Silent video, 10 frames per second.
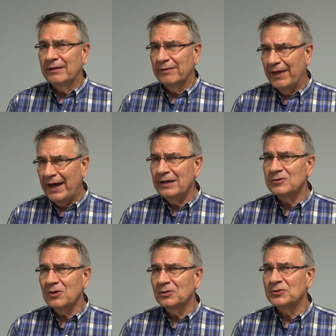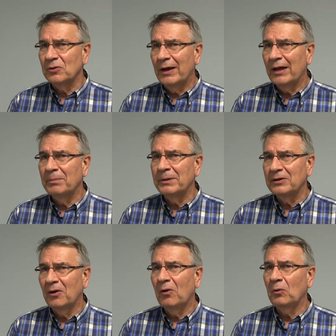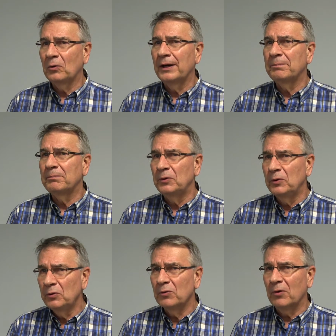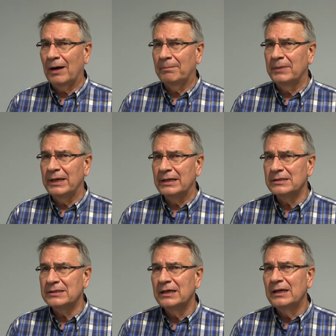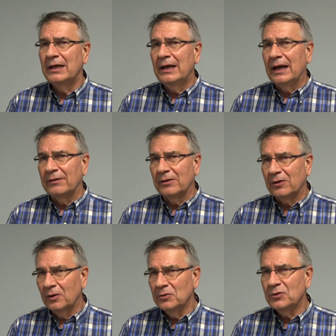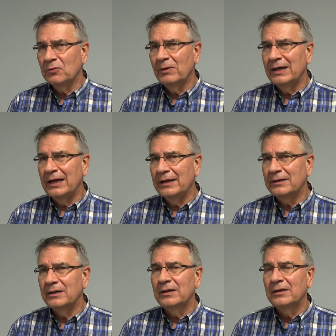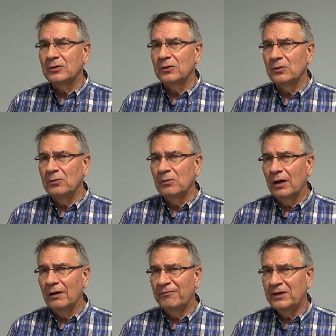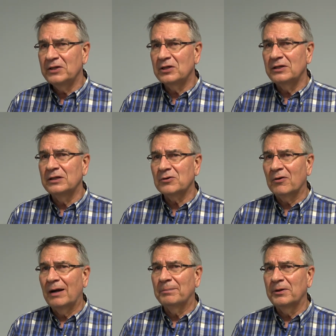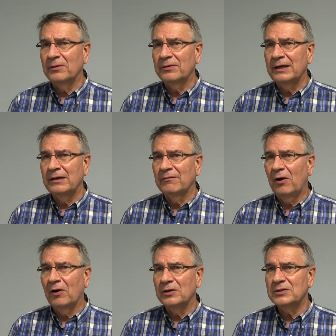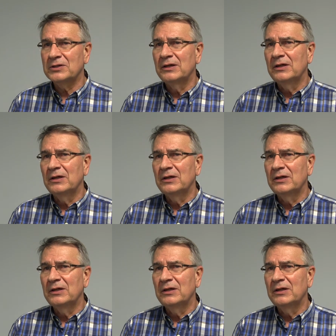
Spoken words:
That is also helping to hold up new crop beans, and the closer we get to finishing this crop year at the end of August,